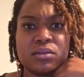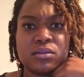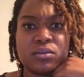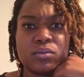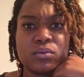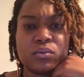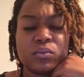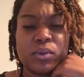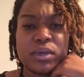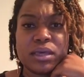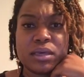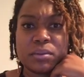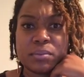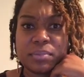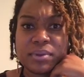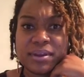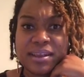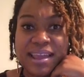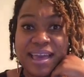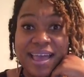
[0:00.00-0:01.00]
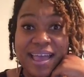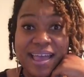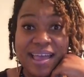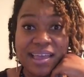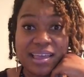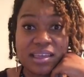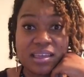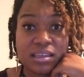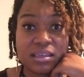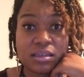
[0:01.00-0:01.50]
We comply.
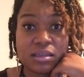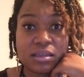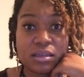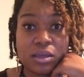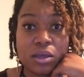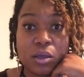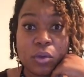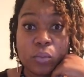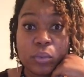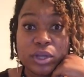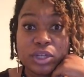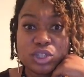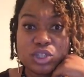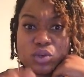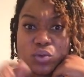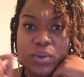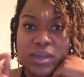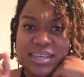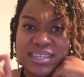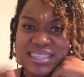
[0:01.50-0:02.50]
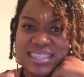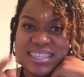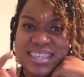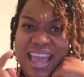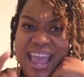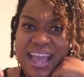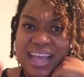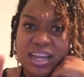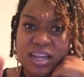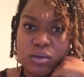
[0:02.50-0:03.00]
We do
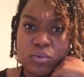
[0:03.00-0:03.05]
exactly